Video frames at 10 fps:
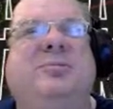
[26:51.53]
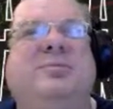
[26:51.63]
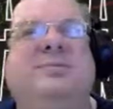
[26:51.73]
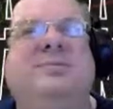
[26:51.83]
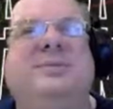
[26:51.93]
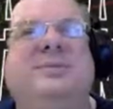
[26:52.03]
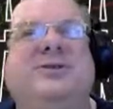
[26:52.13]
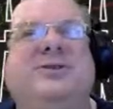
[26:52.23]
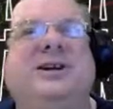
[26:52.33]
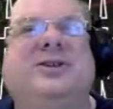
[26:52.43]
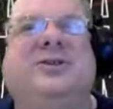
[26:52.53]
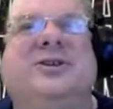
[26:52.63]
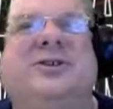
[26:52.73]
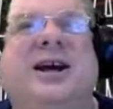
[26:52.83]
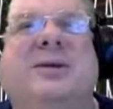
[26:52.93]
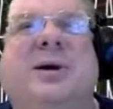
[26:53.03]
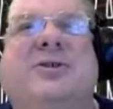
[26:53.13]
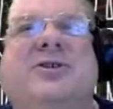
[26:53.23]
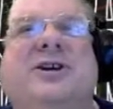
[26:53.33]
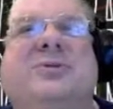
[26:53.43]
let's see, does it say about
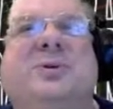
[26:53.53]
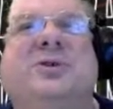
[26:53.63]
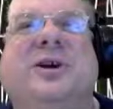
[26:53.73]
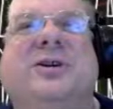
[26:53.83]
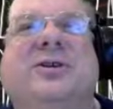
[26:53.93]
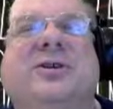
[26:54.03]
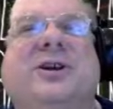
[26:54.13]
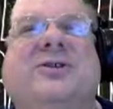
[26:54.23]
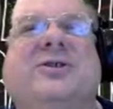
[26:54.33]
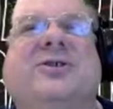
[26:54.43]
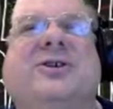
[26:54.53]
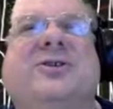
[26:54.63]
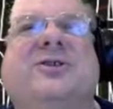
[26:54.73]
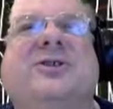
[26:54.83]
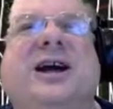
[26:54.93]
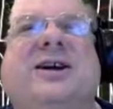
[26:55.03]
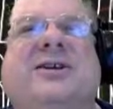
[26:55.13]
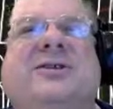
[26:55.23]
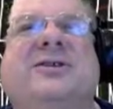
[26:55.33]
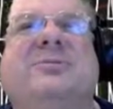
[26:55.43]
6%? Does it say, yeah,
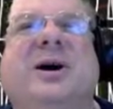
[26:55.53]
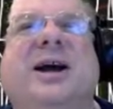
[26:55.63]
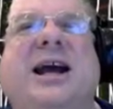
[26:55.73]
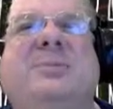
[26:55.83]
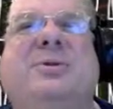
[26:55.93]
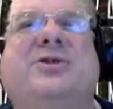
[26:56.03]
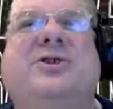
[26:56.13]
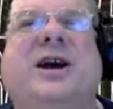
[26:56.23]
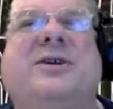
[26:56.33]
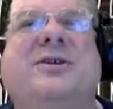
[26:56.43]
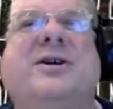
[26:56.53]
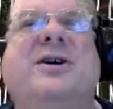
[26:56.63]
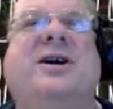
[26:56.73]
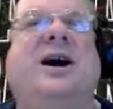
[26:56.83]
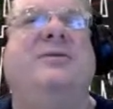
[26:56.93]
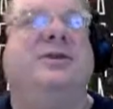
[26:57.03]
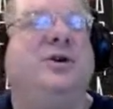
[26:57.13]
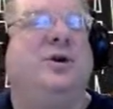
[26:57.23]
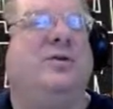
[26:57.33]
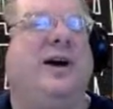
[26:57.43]
about 8% of the
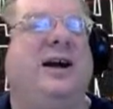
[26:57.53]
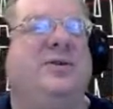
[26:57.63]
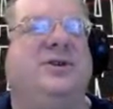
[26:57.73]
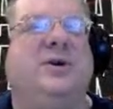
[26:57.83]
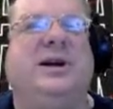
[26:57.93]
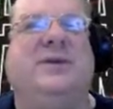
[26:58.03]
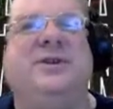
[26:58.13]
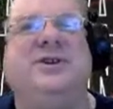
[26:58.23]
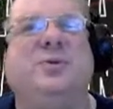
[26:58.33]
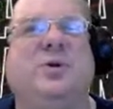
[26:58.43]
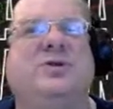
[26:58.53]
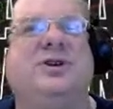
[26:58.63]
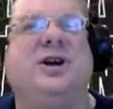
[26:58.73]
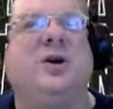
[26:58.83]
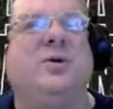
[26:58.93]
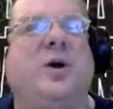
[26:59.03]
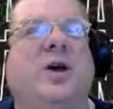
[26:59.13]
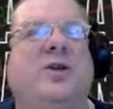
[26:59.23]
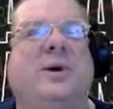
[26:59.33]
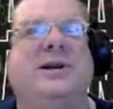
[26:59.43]
total value. So if this were to go all
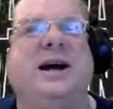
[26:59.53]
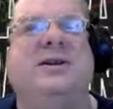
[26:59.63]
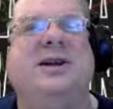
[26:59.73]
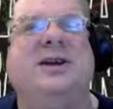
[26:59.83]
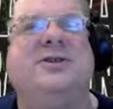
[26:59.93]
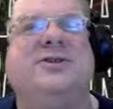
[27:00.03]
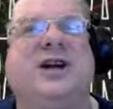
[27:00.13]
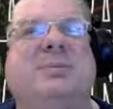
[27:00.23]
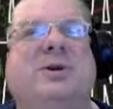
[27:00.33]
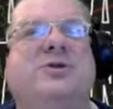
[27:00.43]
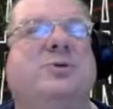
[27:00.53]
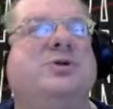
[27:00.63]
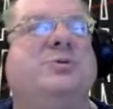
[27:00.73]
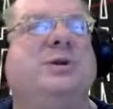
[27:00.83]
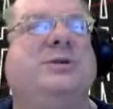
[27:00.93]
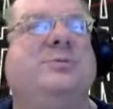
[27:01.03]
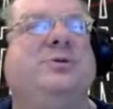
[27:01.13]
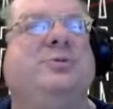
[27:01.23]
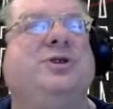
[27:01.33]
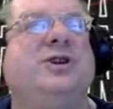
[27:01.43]
the way down and the stop loss
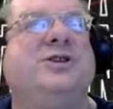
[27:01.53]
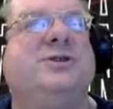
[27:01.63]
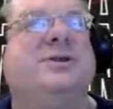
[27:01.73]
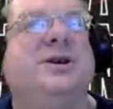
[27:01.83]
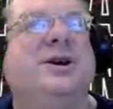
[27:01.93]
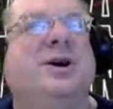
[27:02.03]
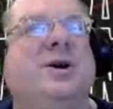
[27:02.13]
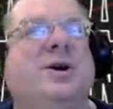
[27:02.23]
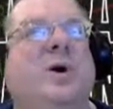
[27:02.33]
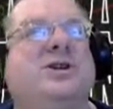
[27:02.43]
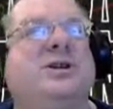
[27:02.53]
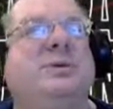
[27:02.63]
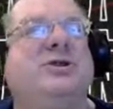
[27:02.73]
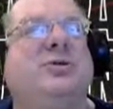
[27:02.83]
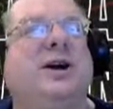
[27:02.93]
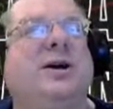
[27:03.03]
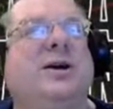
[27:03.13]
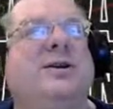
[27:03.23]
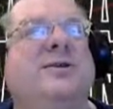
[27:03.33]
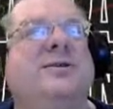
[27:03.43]
was to be
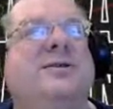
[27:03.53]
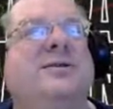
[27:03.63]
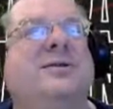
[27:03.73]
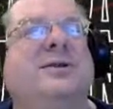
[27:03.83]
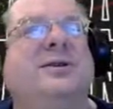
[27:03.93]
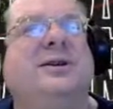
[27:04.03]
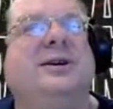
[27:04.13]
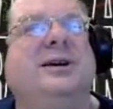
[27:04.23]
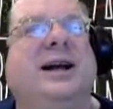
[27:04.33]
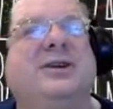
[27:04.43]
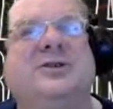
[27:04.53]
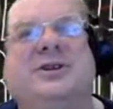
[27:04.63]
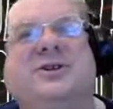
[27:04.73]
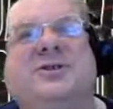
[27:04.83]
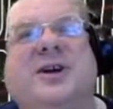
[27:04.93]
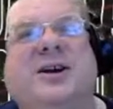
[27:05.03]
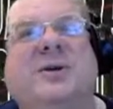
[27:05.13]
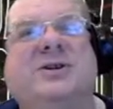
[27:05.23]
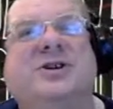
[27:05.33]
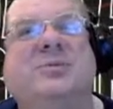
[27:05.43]
triggered, and actually this is not correct, should be